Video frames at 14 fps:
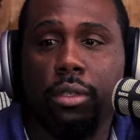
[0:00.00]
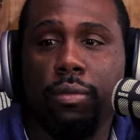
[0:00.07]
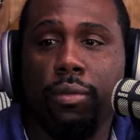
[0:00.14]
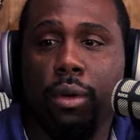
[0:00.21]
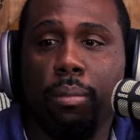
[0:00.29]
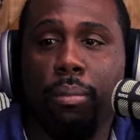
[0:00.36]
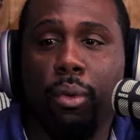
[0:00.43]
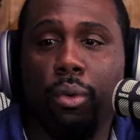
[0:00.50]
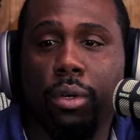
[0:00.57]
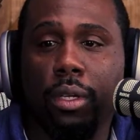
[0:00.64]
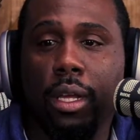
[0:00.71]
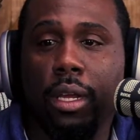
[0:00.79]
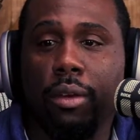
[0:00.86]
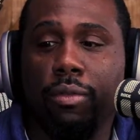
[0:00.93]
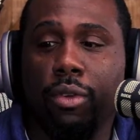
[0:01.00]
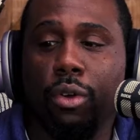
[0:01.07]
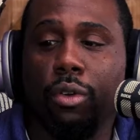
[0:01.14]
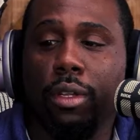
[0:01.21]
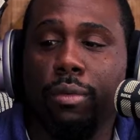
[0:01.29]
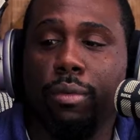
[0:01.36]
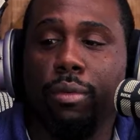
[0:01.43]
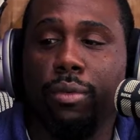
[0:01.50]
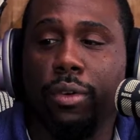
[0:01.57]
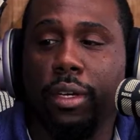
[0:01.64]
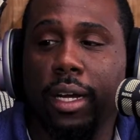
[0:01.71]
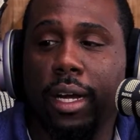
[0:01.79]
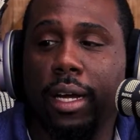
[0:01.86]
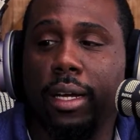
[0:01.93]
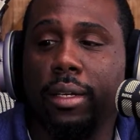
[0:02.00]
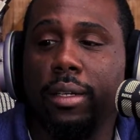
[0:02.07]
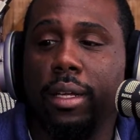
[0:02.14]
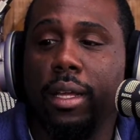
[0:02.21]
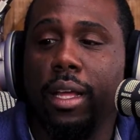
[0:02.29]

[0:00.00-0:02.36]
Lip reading: if you're born again, if you're living for God,